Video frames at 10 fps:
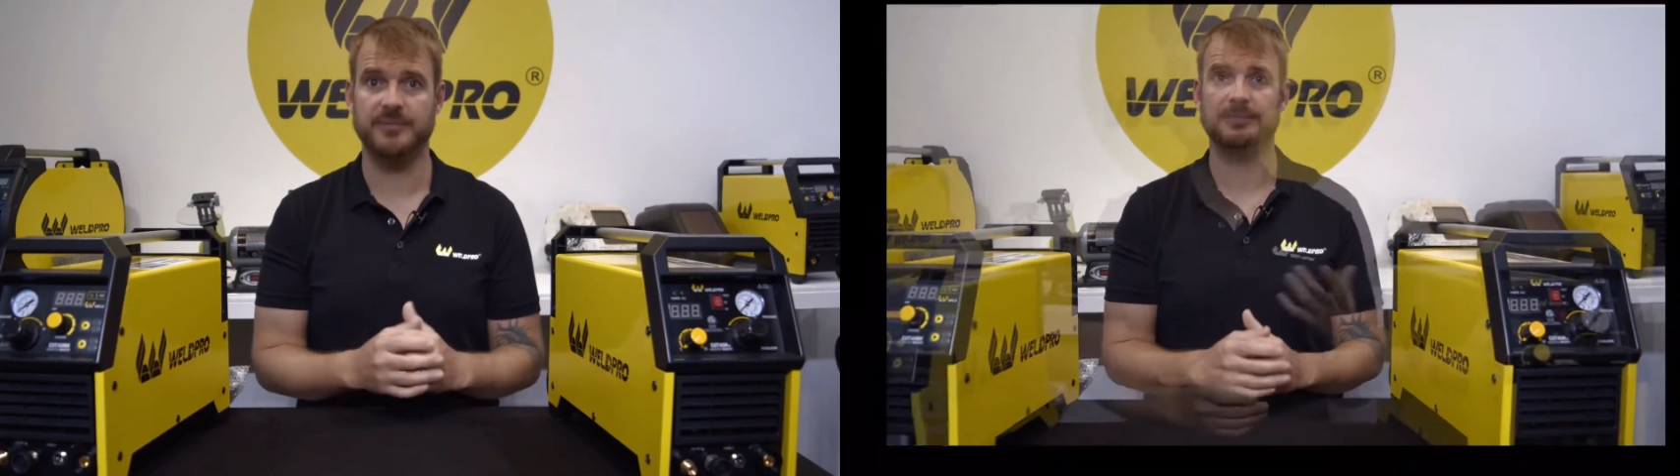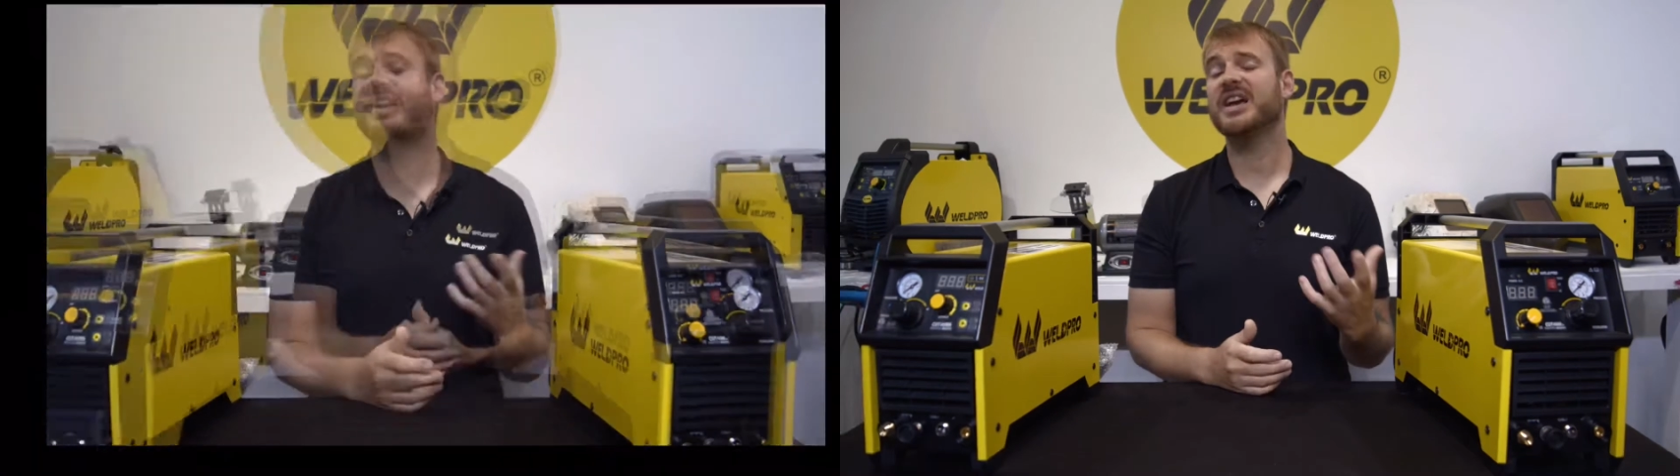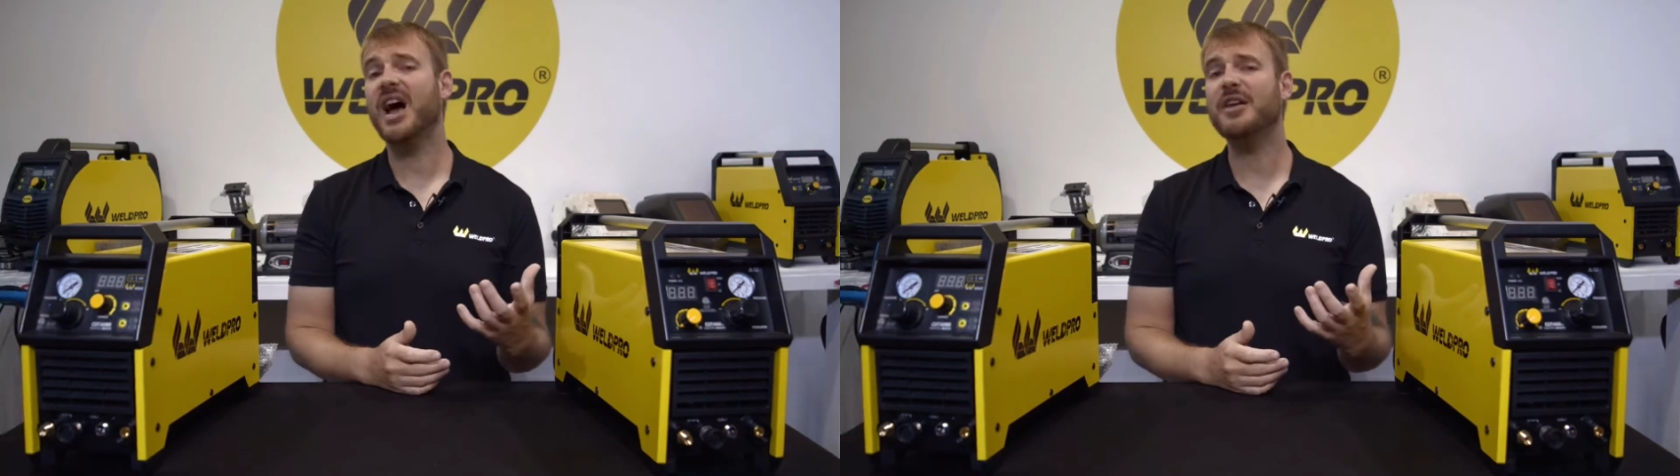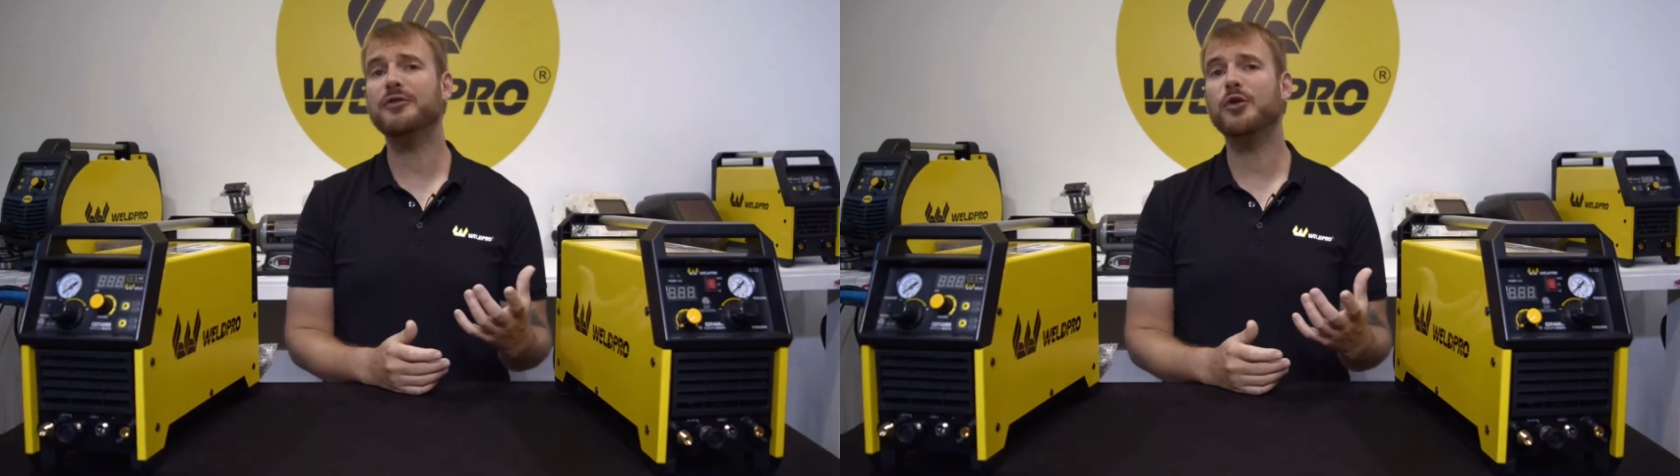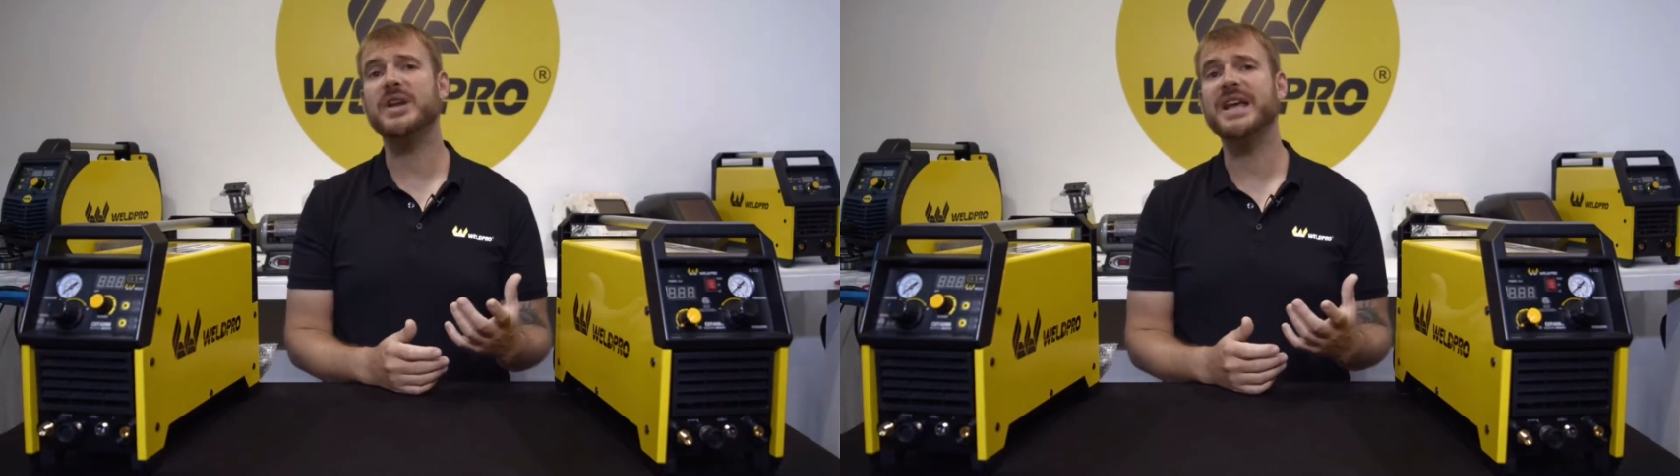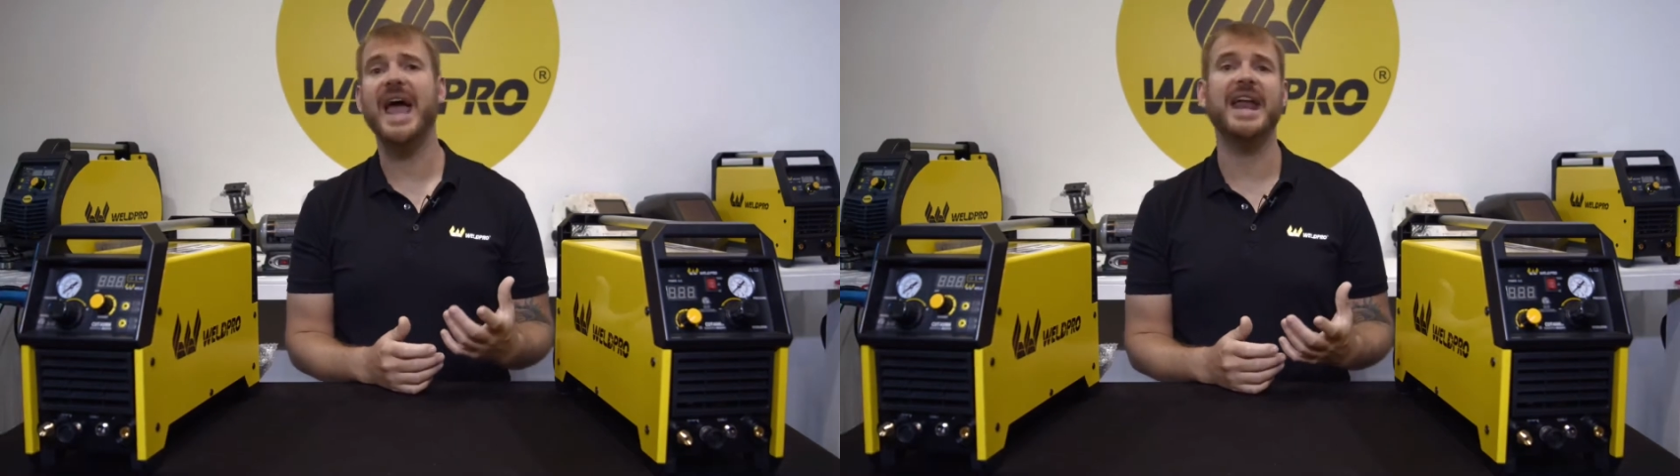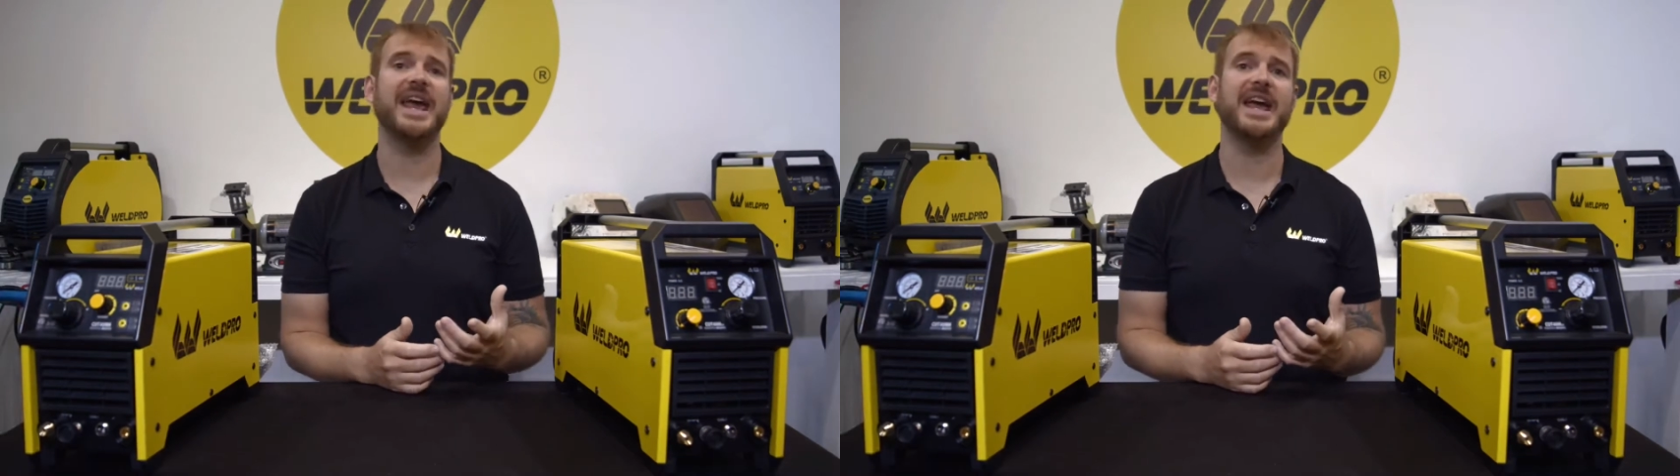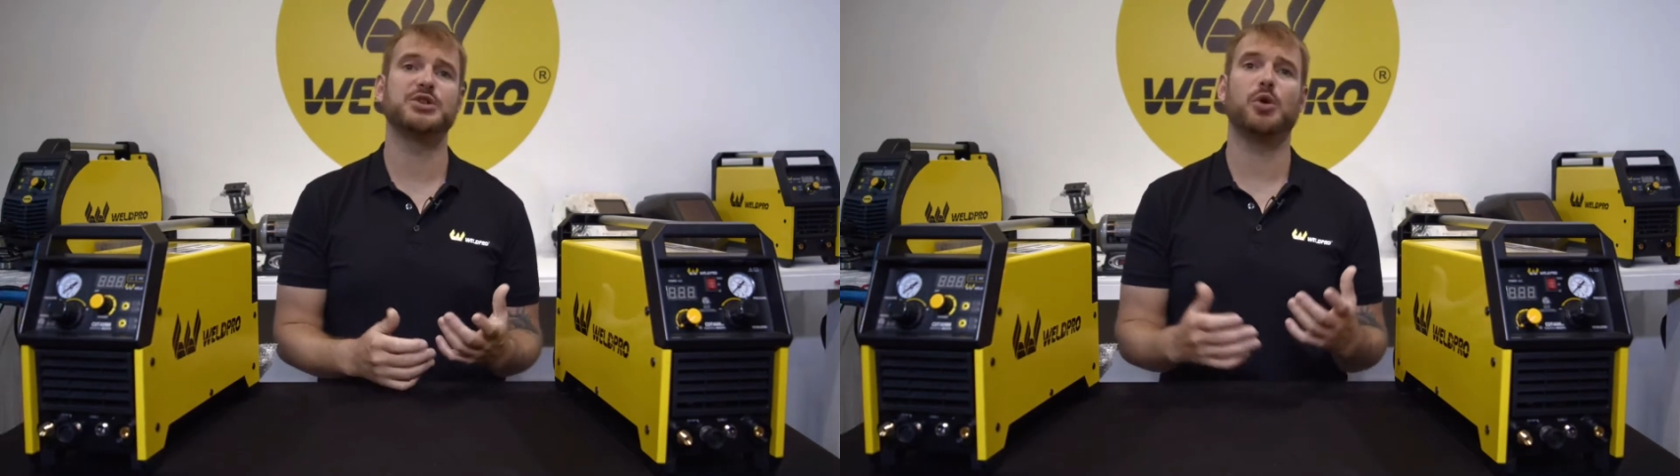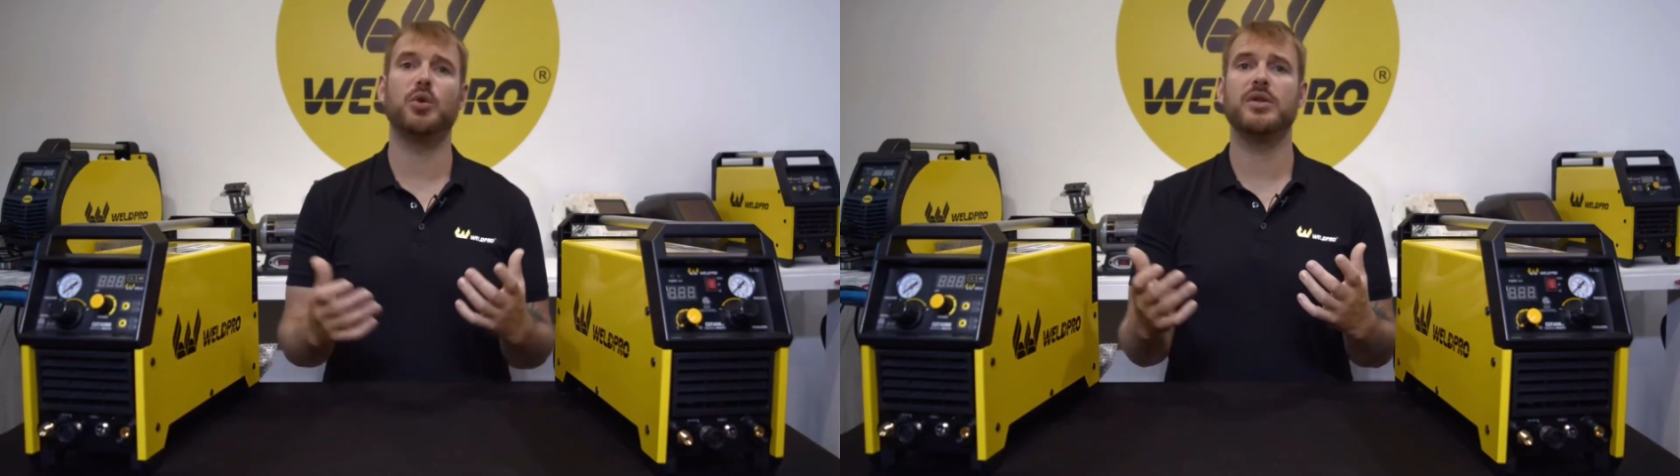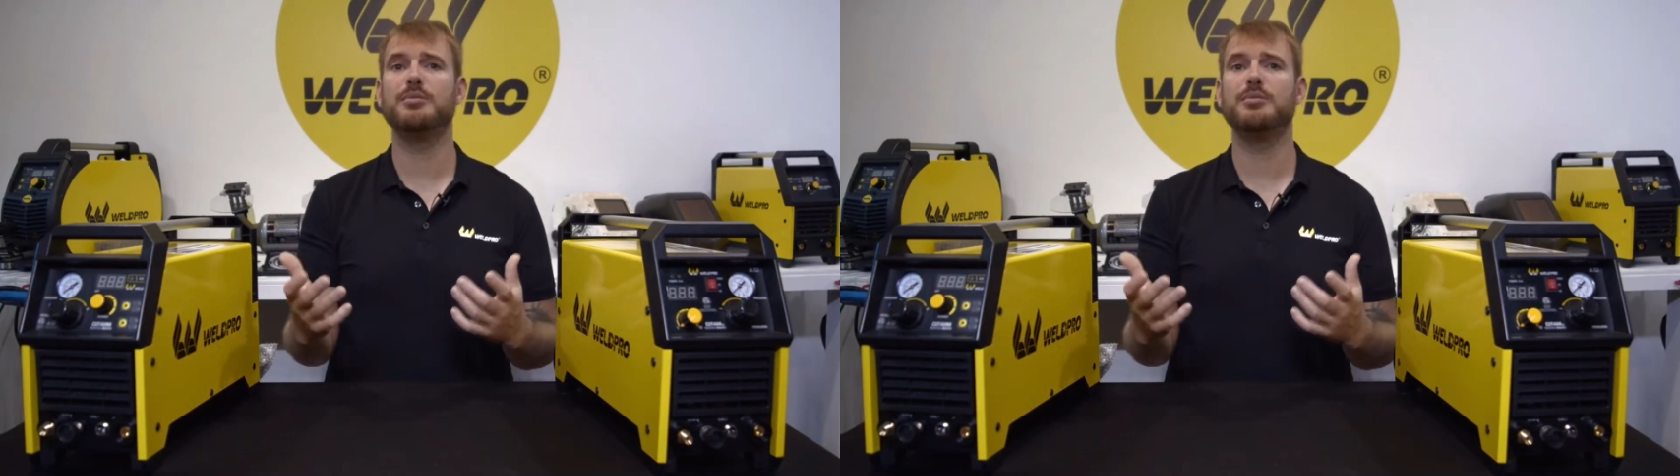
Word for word: The Cut forty N H or the